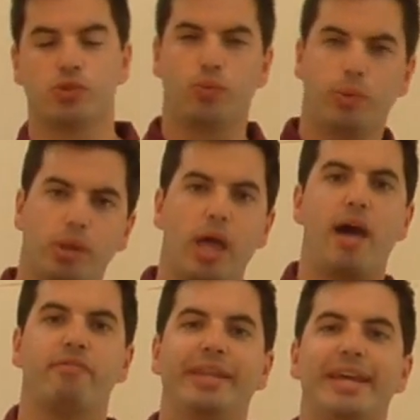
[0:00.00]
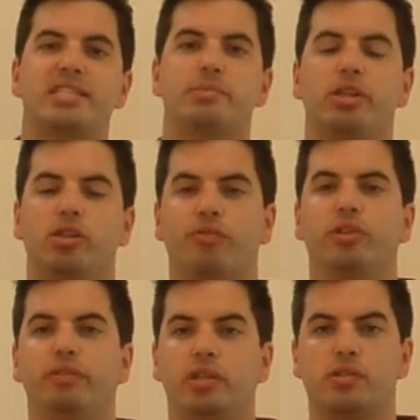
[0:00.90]
So we will have an estimate of
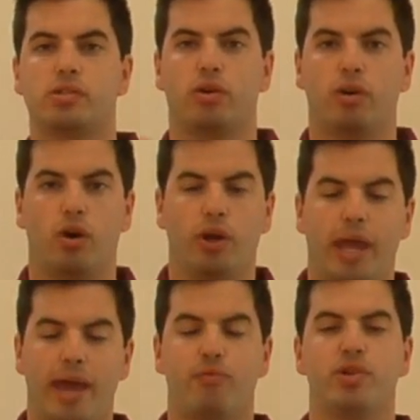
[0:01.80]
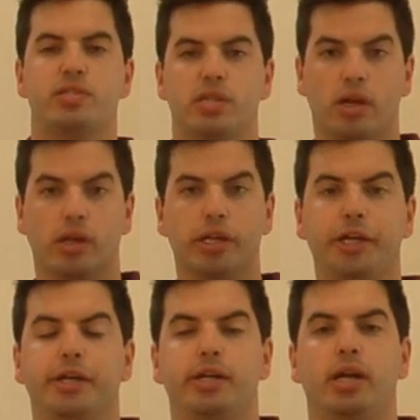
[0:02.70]
dividends on every single
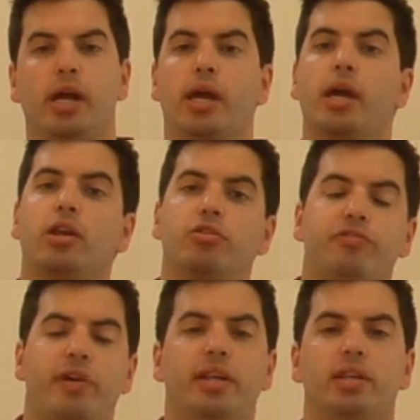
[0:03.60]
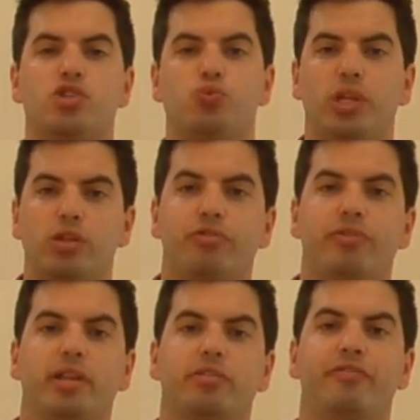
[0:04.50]
year. And to find this, we need to
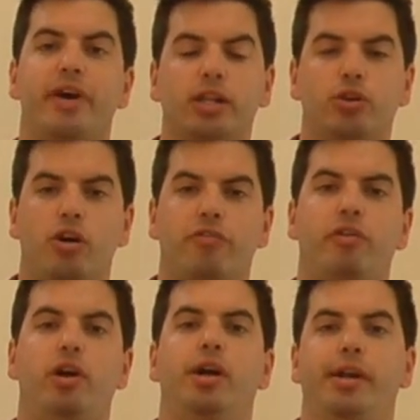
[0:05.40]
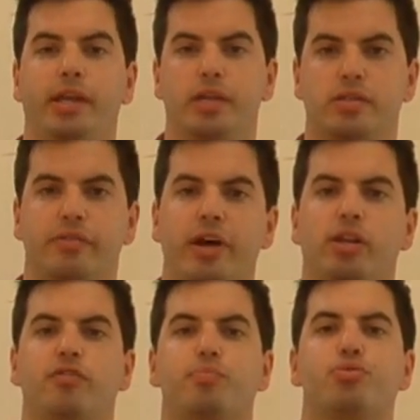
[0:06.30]
find the value of earnings, the
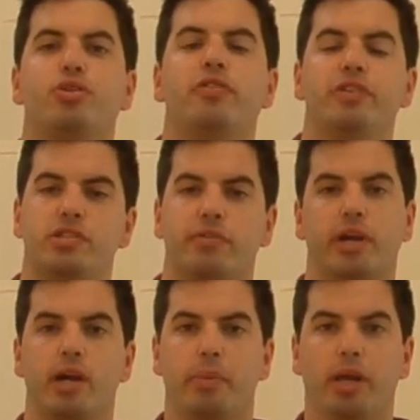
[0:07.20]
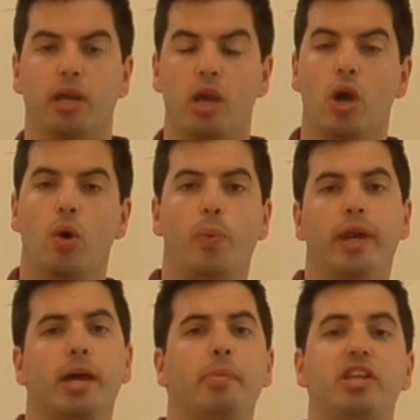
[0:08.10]
value of profits of a company. When
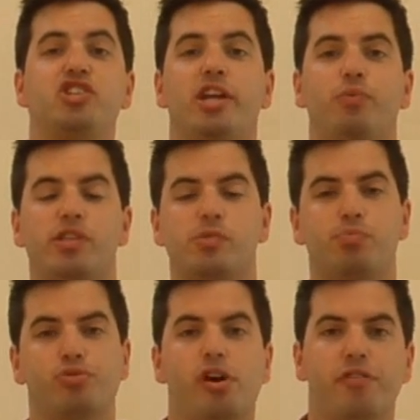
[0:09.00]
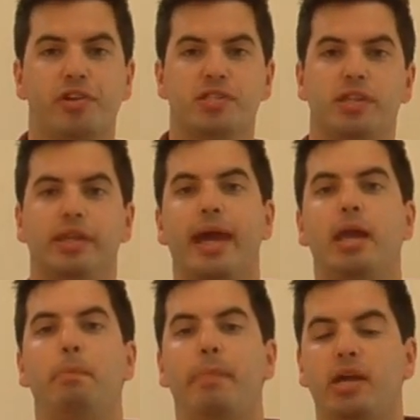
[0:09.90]
a company generates profits, it
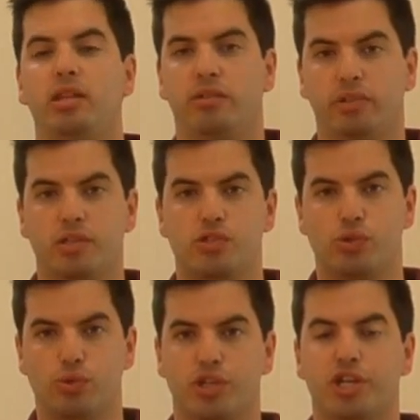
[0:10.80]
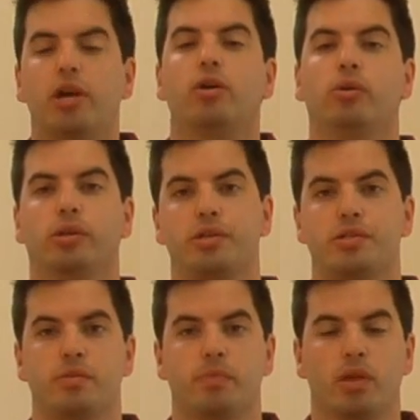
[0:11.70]
can pay dividends to the shareholders.